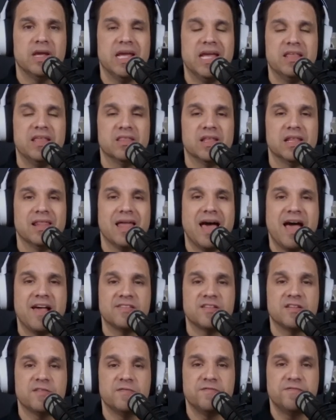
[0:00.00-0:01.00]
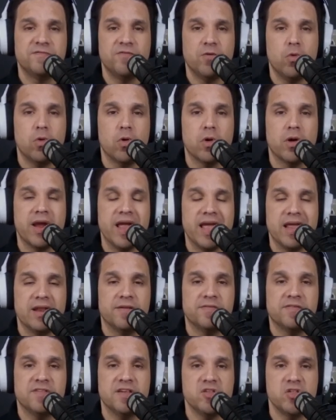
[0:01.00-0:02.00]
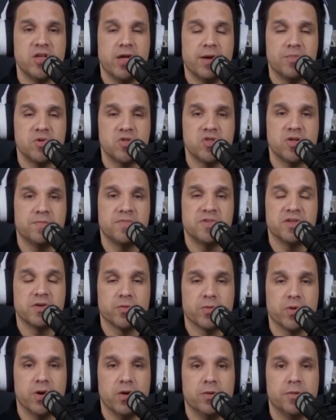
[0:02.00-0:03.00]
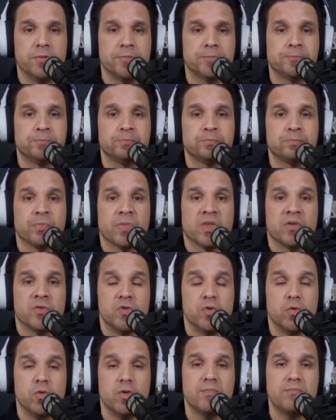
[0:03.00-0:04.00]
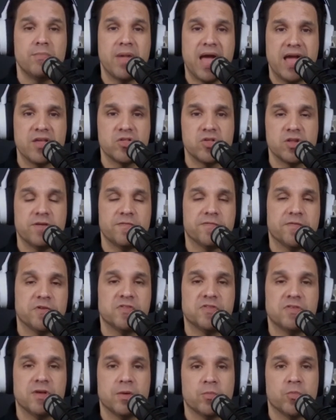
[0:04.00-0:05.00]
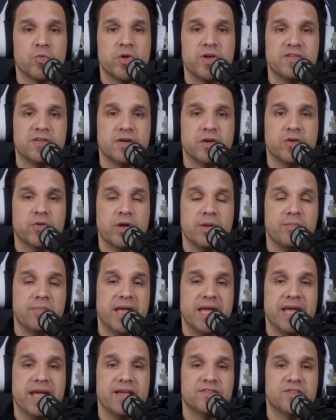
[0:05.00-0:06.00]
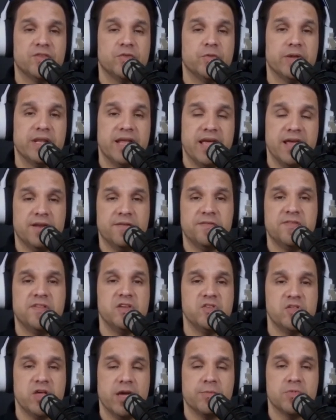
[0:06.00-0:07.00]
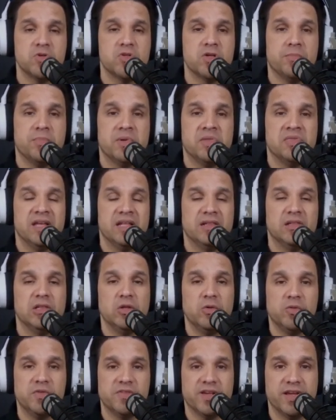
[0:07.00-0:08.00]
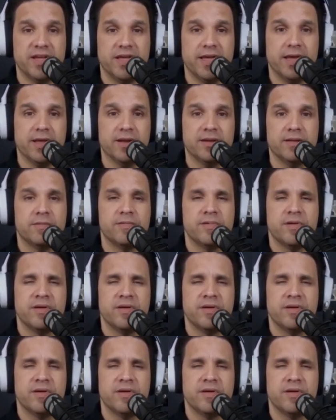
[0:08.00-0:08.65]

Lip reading: in the last four NFC championships in a row. You imagine if for some reason Green Bay gets to an NFC championship and they lose again,